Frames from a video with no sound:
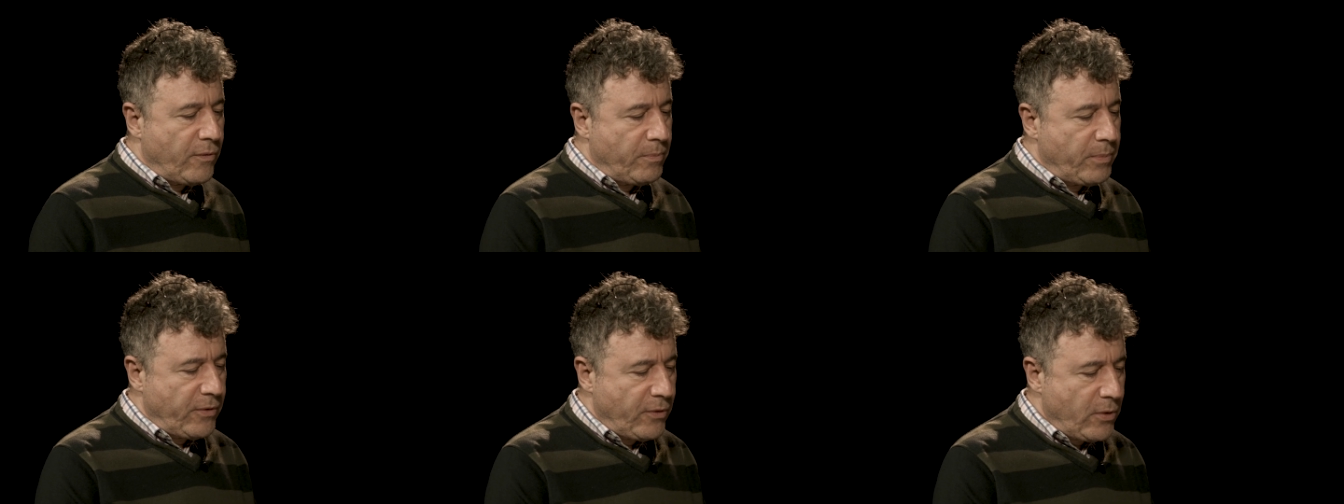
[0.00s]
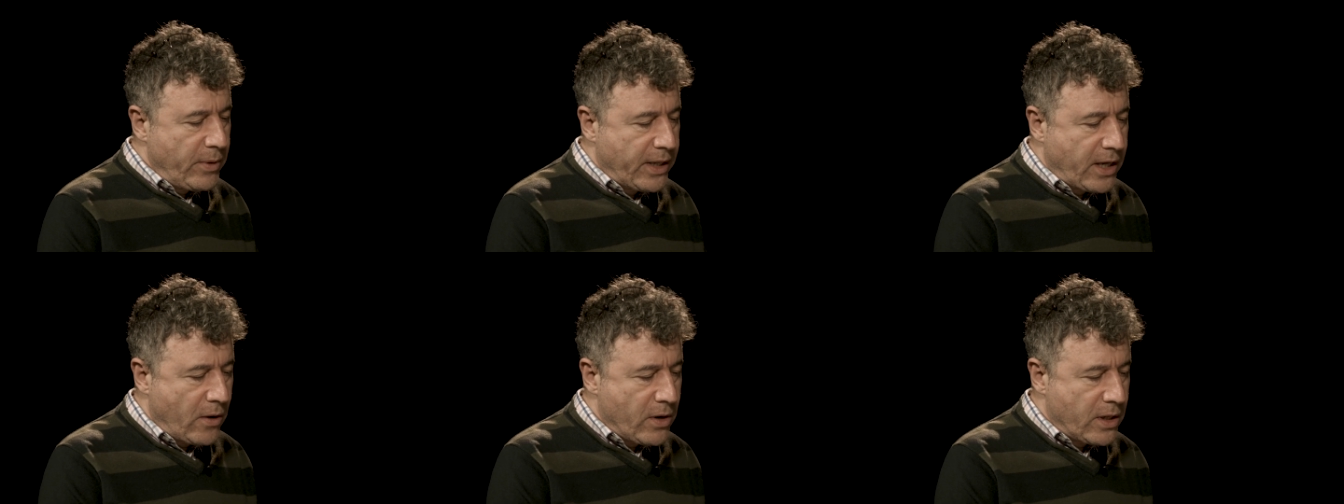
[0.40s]
before
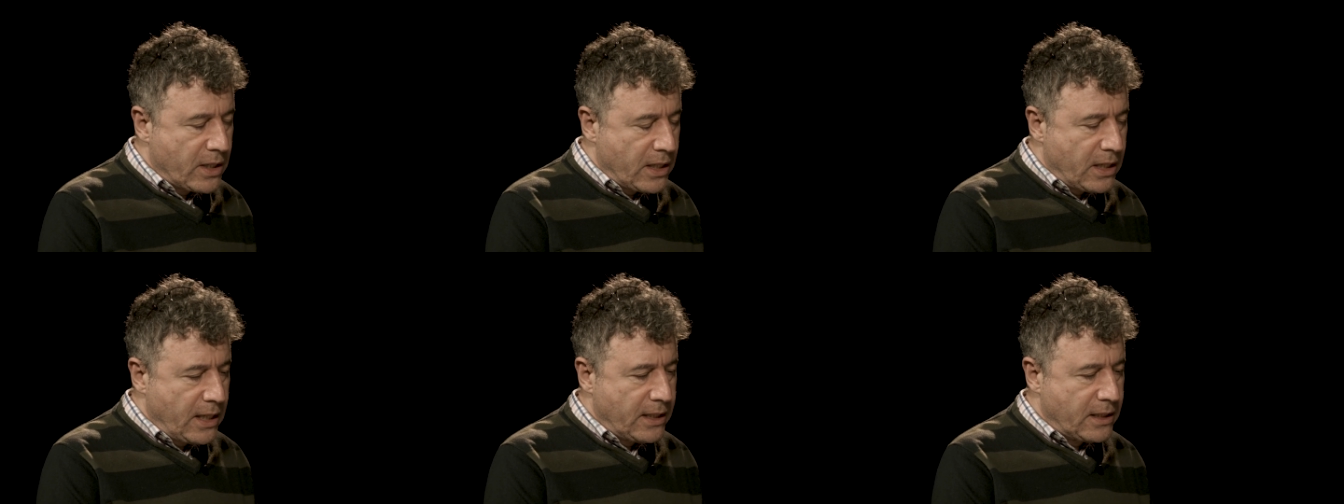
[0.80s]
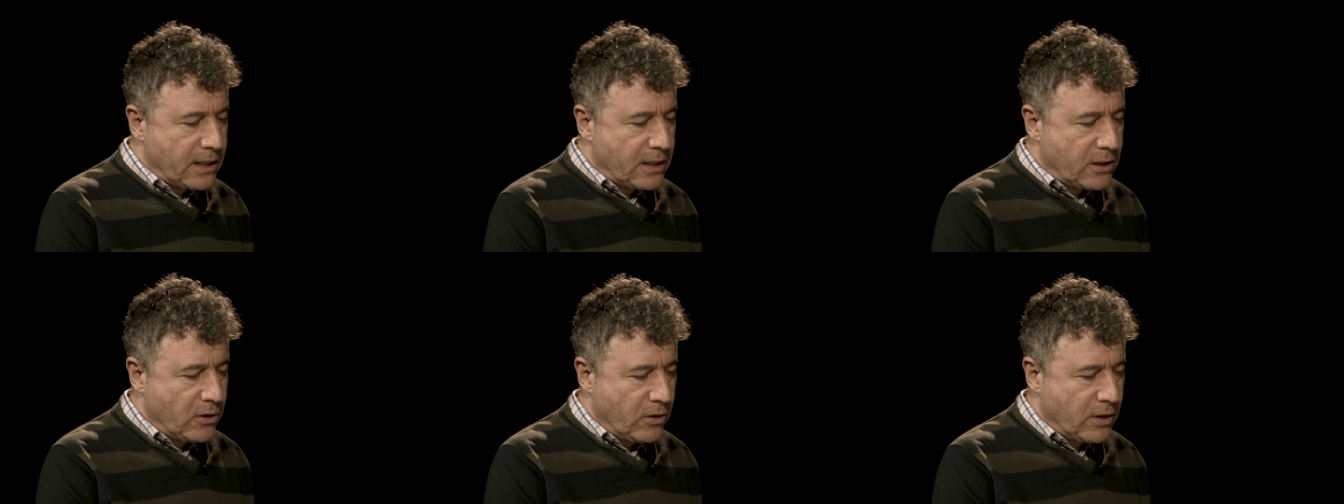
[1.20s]
we go on,
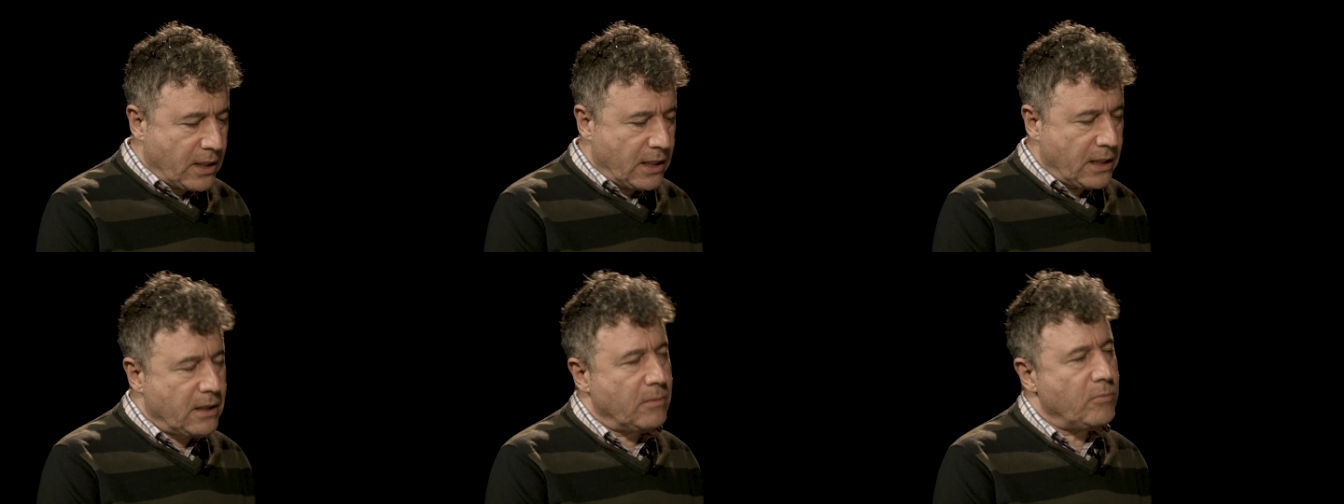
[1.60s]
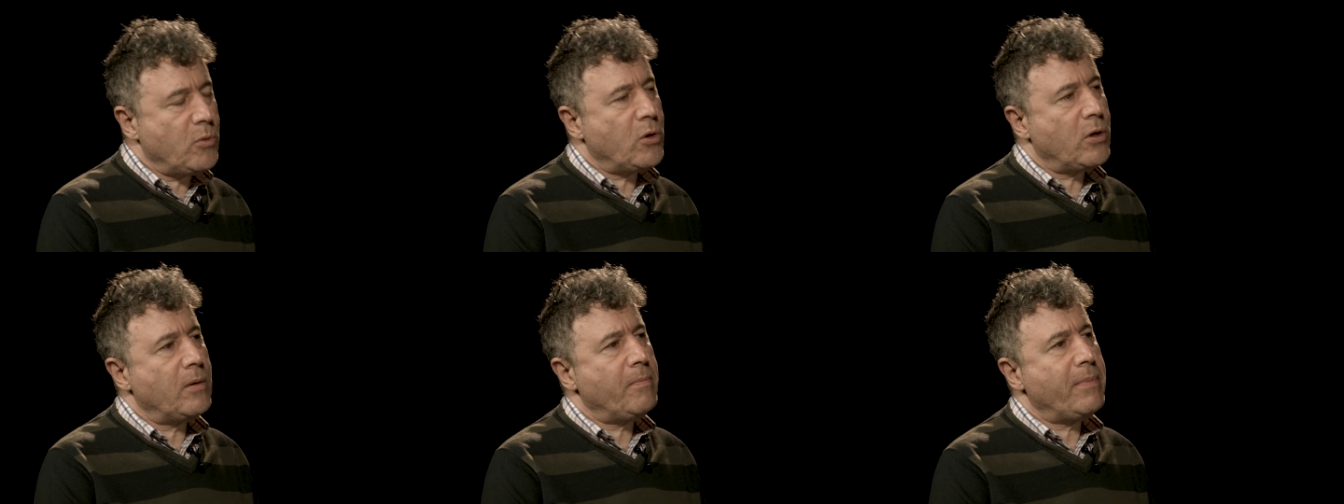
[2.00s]
let's yeah. talk a little
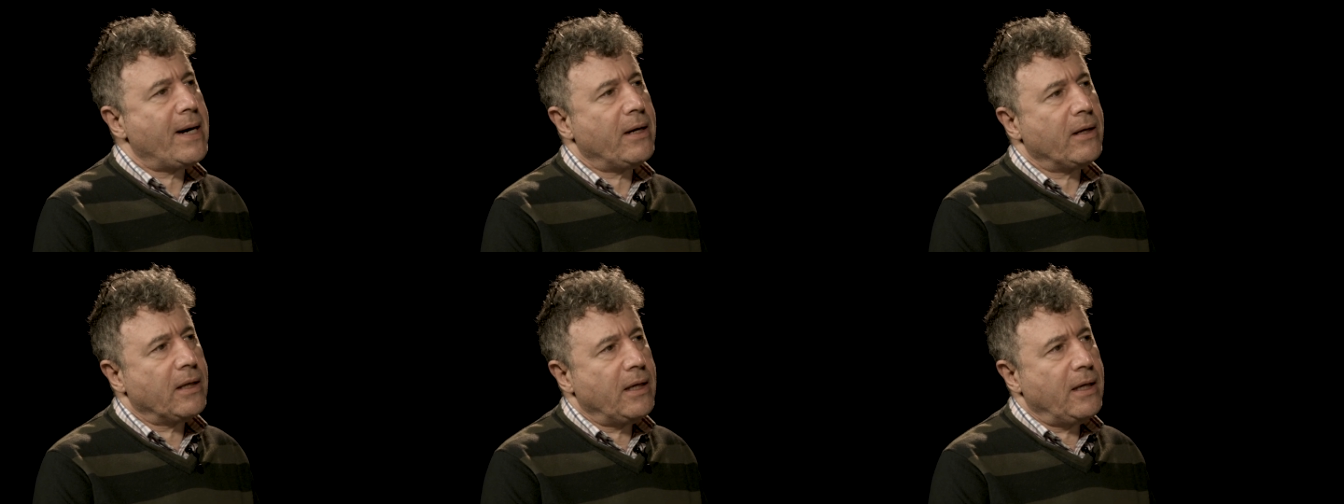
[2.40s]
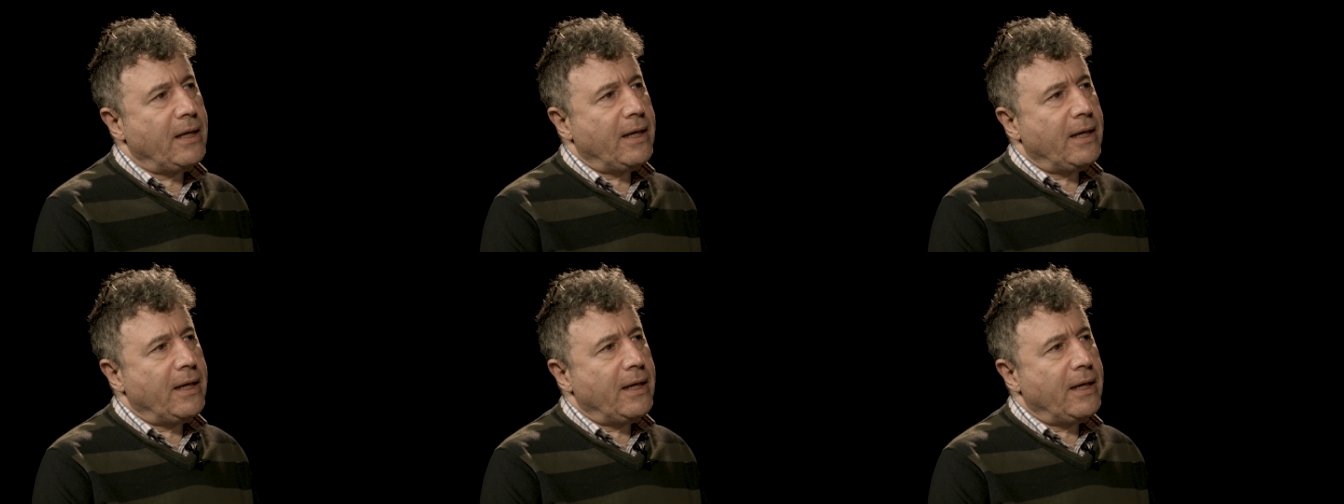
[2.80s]
more about